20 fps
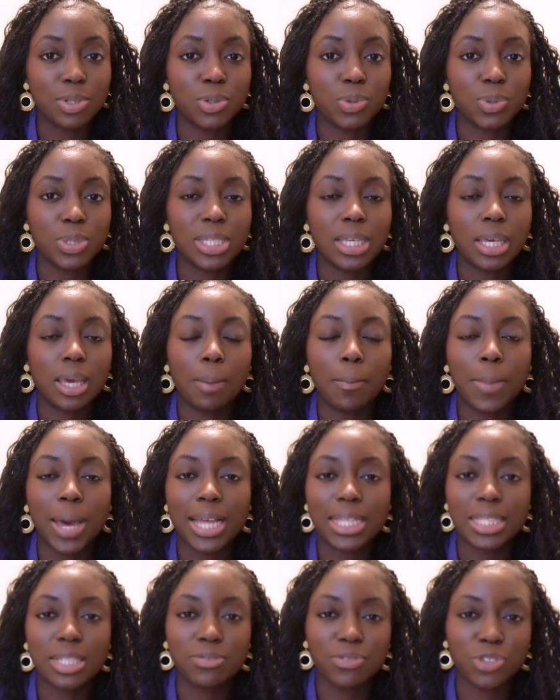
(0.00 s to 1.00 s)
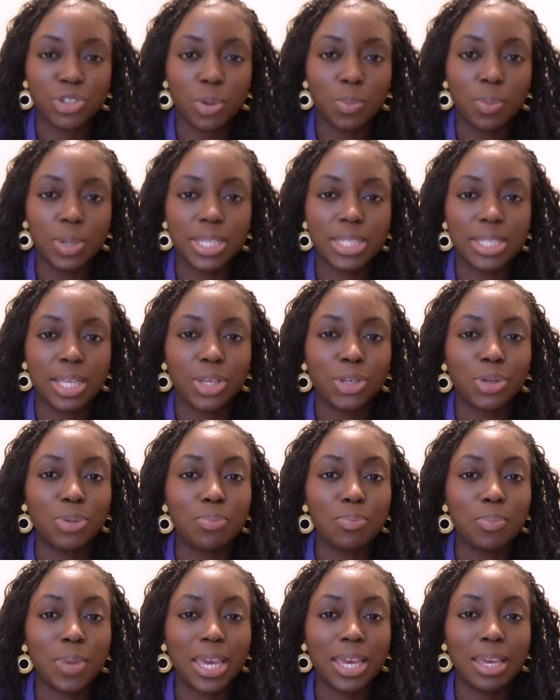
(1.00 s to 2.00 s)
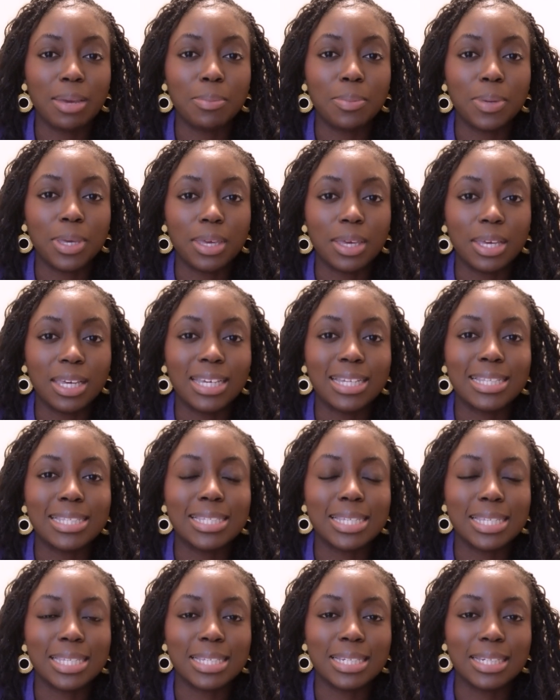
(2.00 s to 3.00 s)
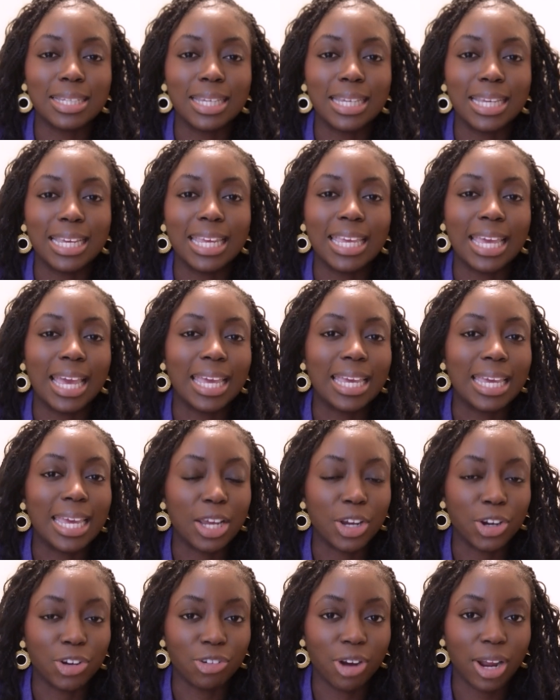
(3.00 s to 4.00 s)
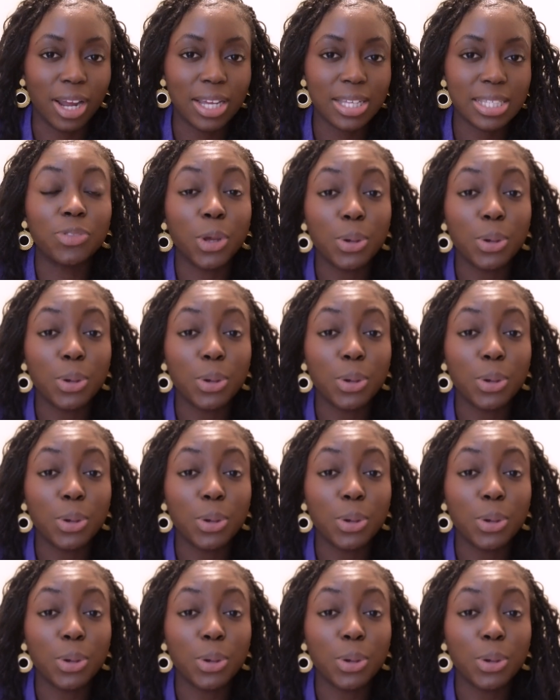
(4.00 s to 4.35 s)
you'll see a pattern of topics that you may be consistently getting incorrect.